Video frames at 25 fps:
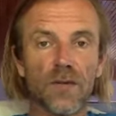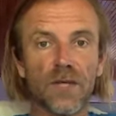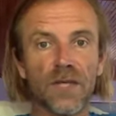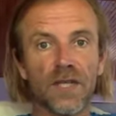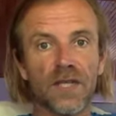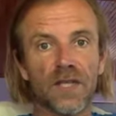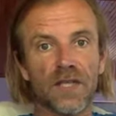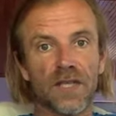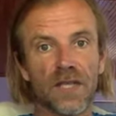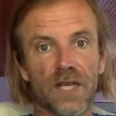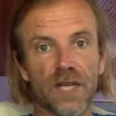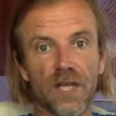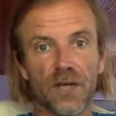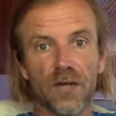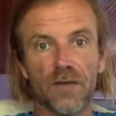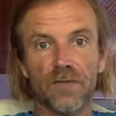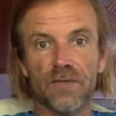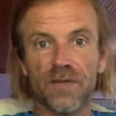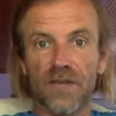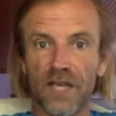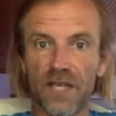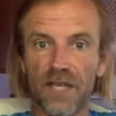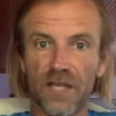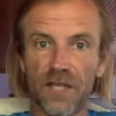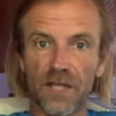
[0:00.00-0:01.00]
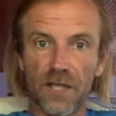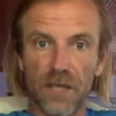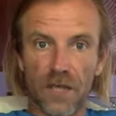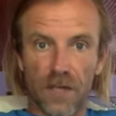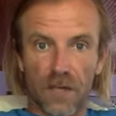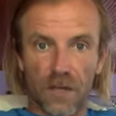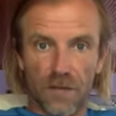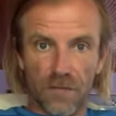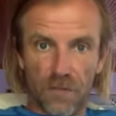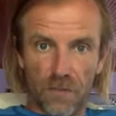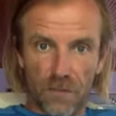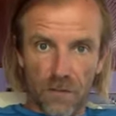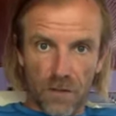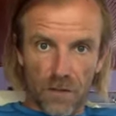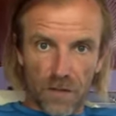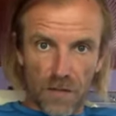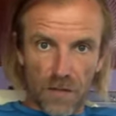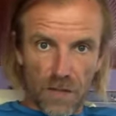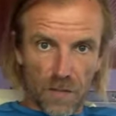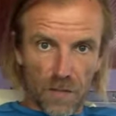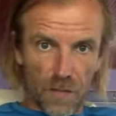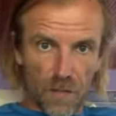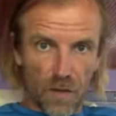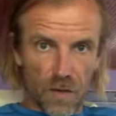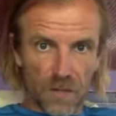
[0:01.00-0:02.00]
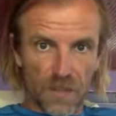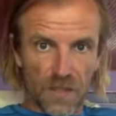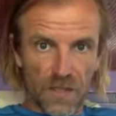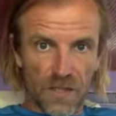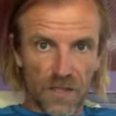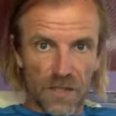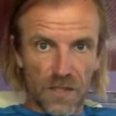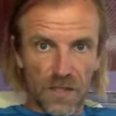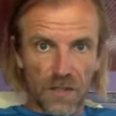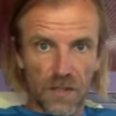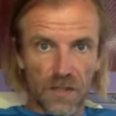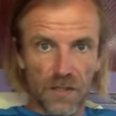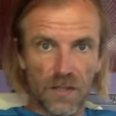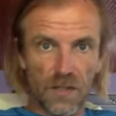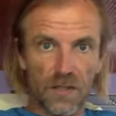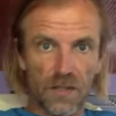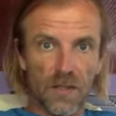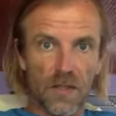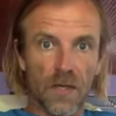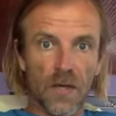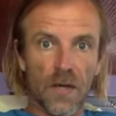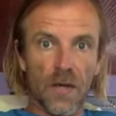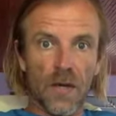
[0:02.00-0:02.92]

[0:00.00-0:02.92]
We can tell you if they're going to deliver on their promises.